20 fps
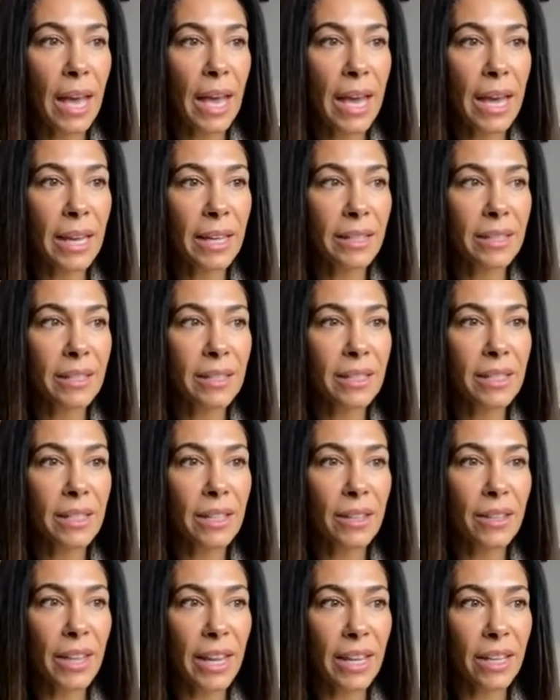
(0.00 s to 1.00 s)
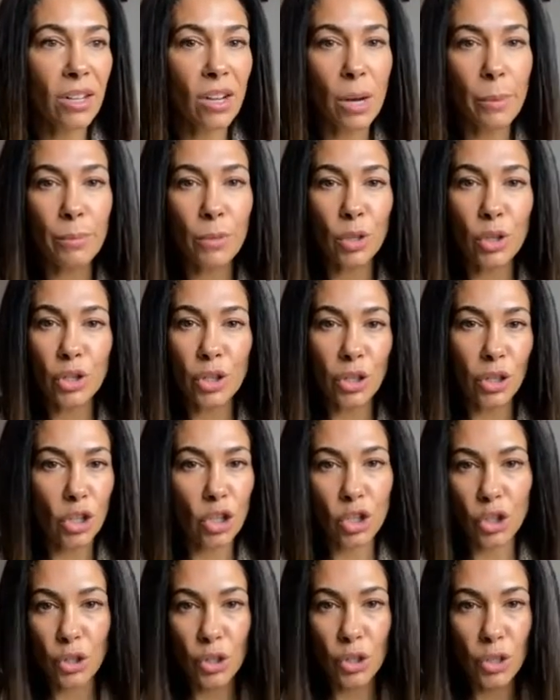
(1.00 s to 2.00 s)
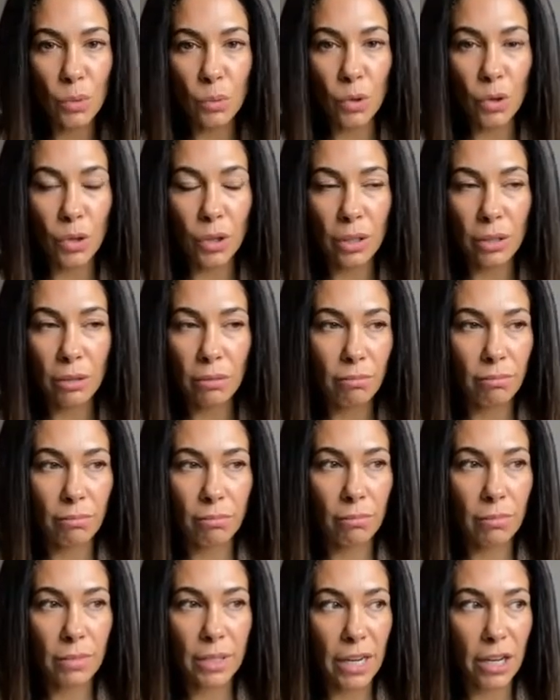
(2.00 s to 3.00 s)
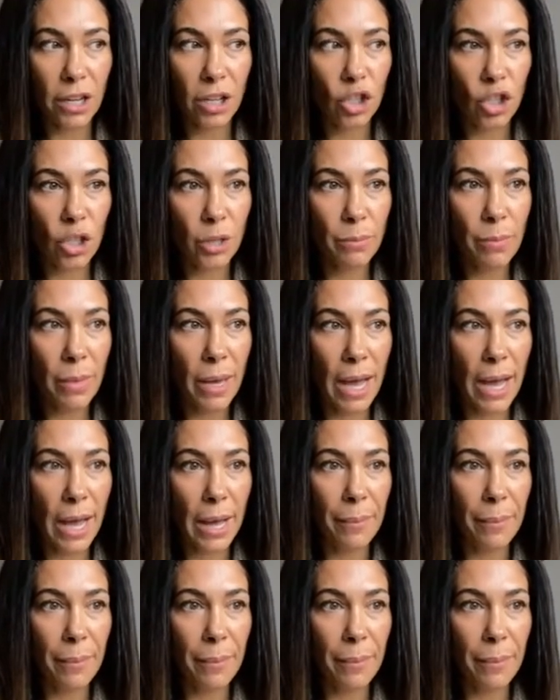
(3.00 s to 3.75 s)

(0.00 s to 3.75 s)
And then I'm usually going to do some work down at the gym.